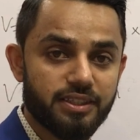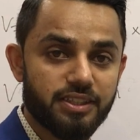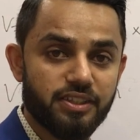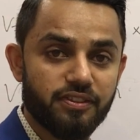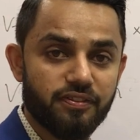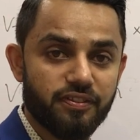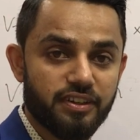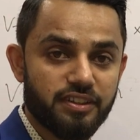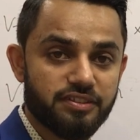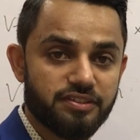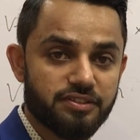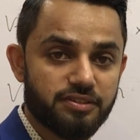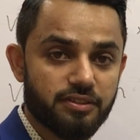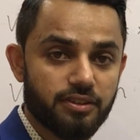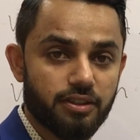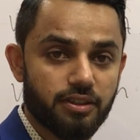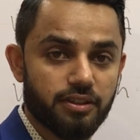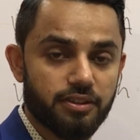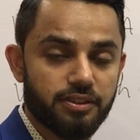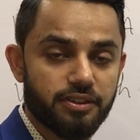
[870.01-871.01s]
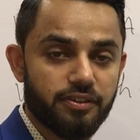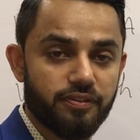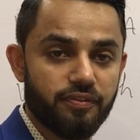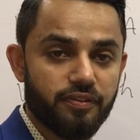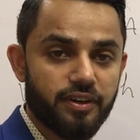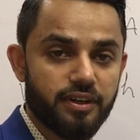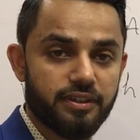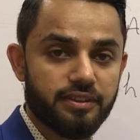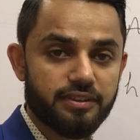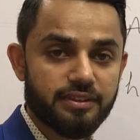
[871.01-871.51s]
the
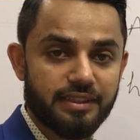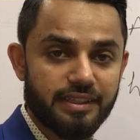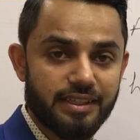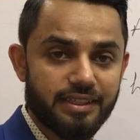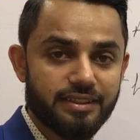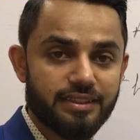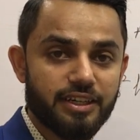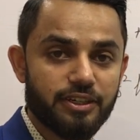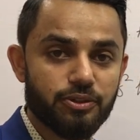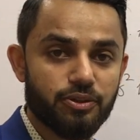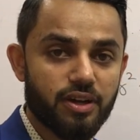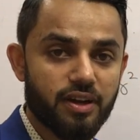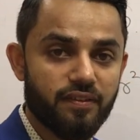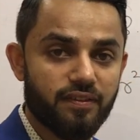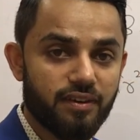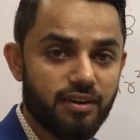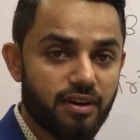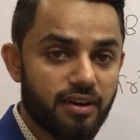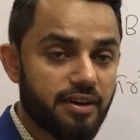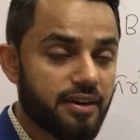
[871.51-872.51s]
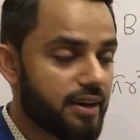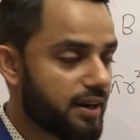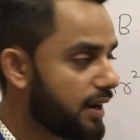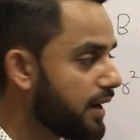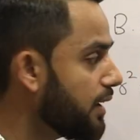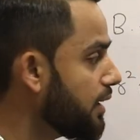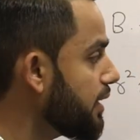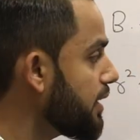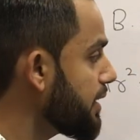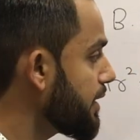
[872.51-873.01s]
different thing that you have learned
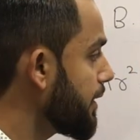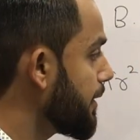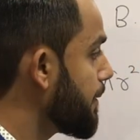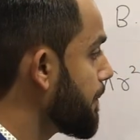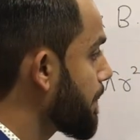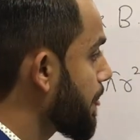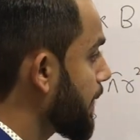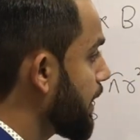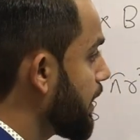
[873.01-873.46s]
earlier.